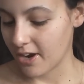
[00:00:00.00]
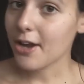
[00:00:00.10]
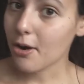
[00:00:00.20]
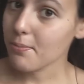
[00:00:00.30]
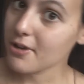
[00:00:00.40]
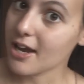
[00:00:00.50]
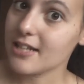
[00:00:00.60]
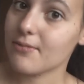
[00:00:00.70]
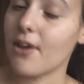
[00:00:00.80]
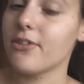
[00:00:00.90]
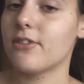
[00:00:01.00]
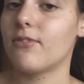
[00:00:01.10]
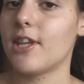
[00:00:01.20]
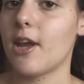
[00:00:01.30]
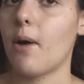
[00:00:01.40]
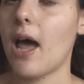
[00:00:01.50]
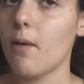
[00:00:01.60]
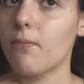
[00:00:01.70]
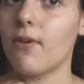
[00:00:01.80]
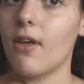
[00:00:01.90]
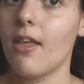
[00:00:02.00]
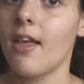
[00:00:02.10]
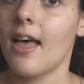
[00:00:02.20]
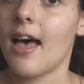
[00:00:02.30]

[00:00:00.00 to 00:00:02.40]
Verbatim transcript: I hope you guys found this video helpful.